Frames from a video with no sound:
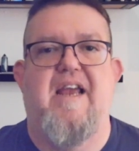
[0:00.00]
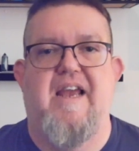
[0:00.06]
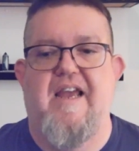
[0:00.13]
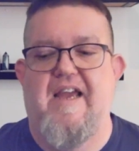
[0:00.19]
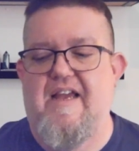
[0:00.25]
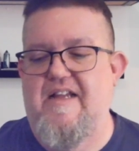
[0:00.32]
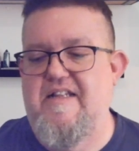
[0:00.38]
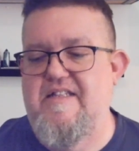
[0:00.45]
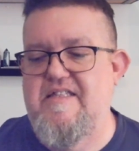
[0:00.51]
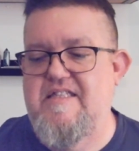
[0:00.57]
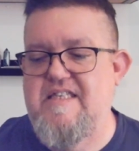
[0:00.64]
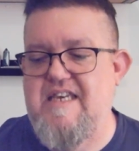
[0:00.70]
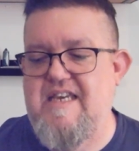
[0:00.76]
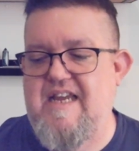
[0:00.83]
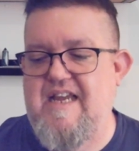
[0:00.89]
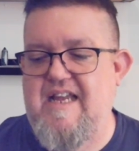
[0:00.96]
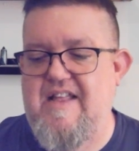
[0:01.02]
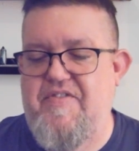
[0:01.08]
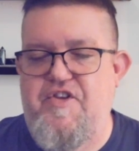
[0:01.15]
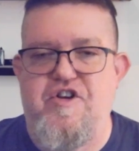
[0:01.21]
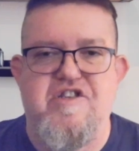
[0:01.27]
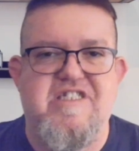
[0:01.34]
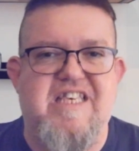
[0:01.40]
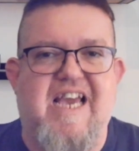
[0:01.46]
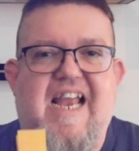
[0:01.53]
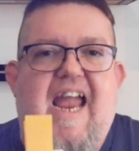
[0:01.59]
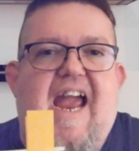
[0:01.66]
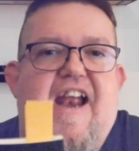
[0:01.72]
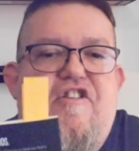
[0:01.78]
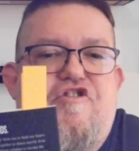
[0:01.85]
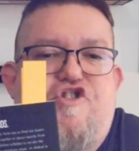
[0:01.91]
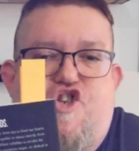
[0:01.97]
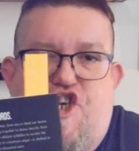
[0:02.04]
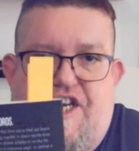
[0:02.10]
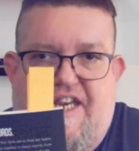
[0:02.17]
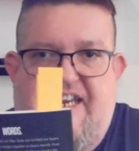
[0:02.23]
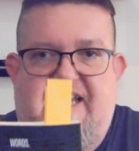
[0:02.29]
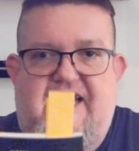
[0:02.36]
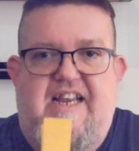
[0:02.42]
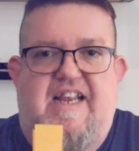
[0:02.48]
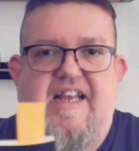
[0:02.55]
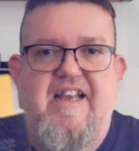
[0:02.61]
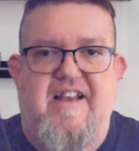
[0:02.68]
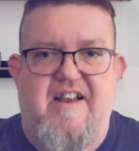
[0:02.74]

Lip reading: hands, there's like energy